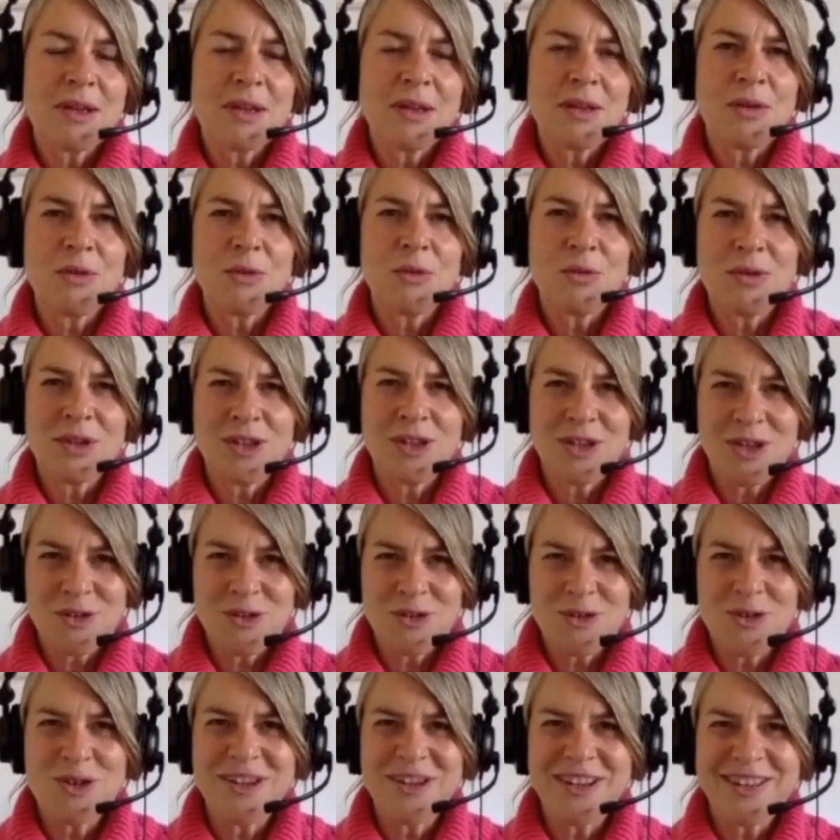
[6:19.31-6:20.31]
you
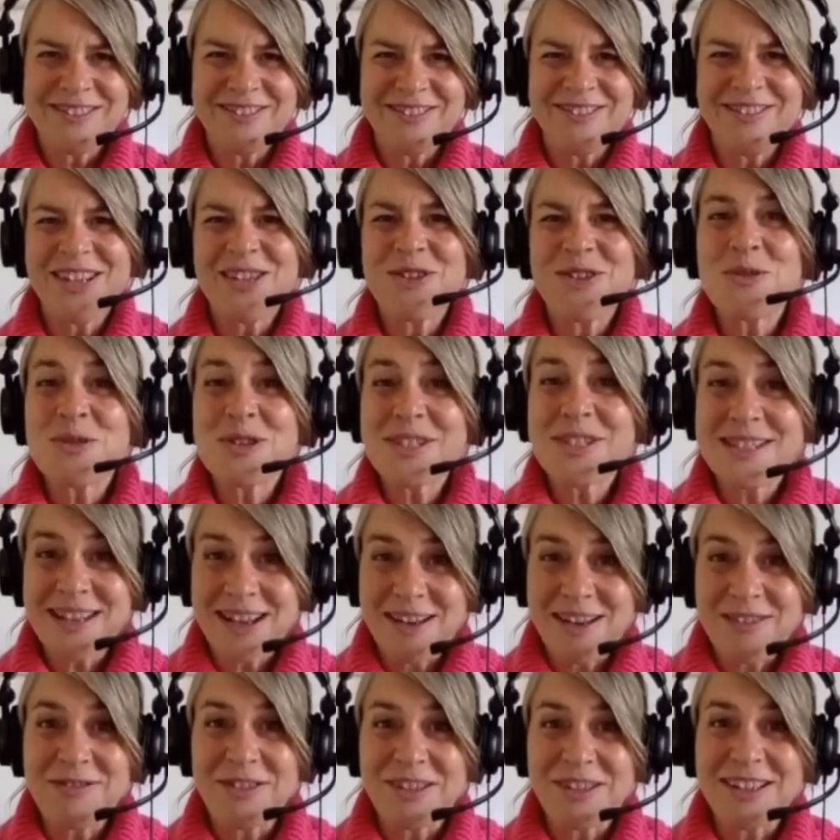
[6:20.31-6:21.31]
know, we all
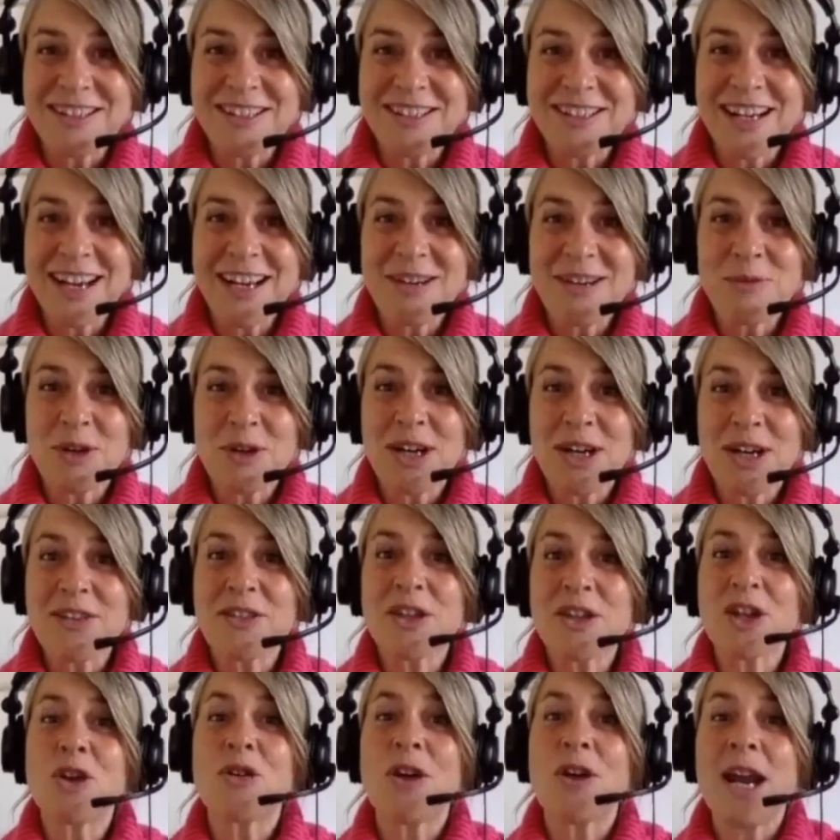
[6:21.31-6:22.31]
suffer, and we're either
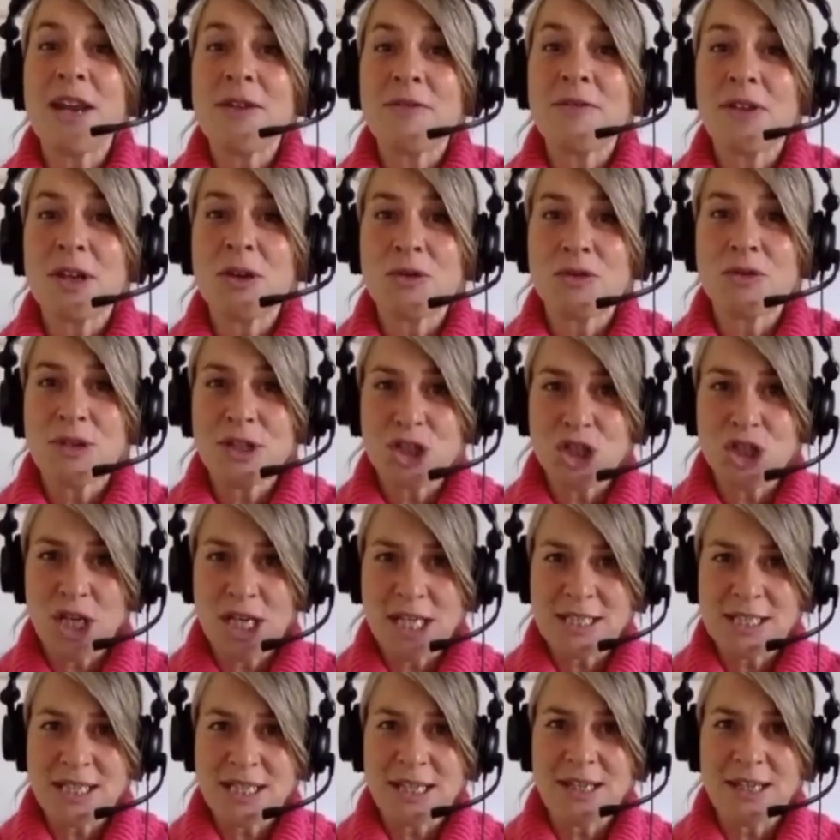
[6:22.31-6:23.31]
craving or
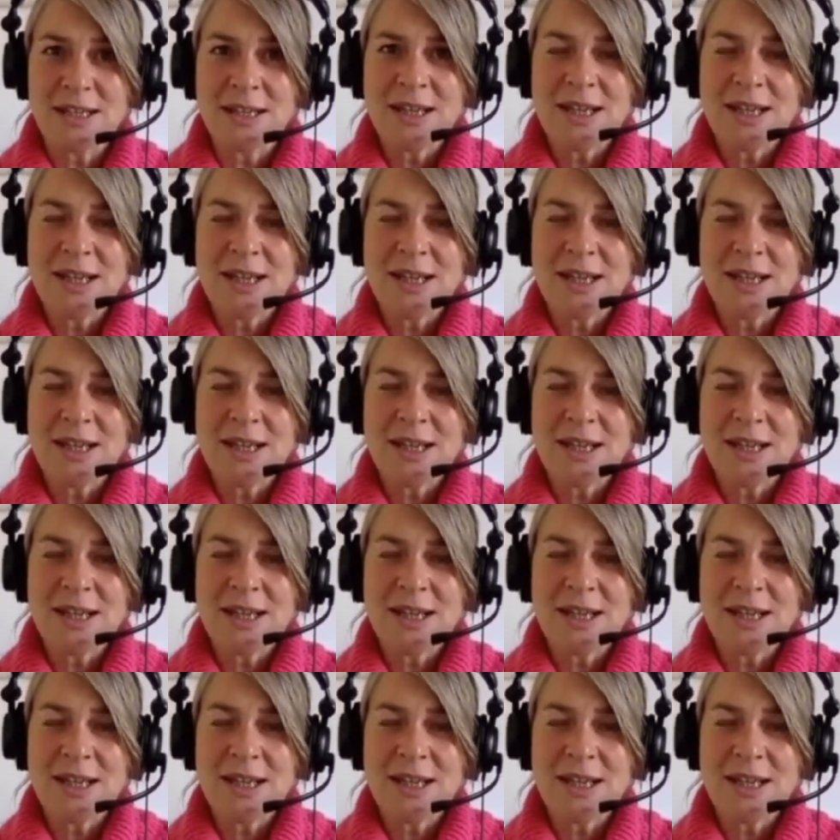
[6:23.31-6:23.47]
rejecting.